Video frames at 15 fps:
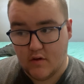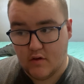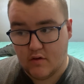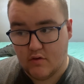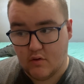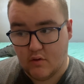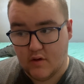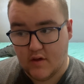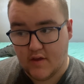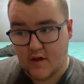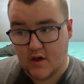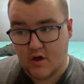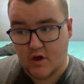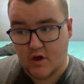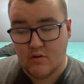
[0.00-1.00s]
So he's
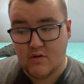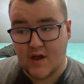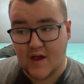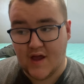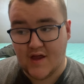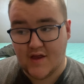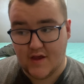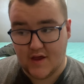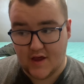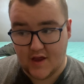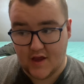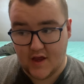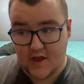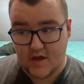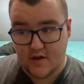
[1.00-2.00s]
like, to Andy, and
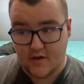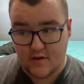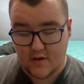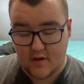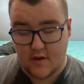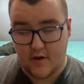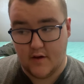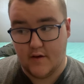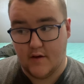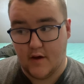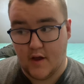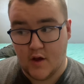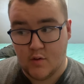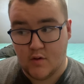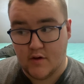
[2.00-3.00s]
Andy's like,
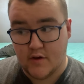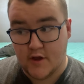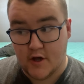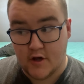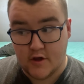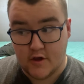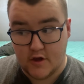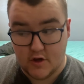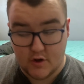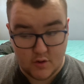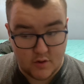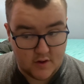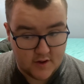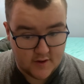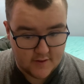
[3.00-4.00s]
I don't want to talk to you,
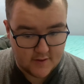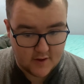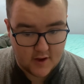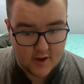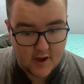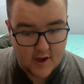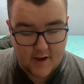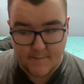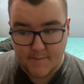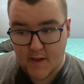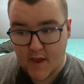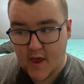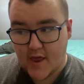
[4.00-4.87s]
and he's like, hey,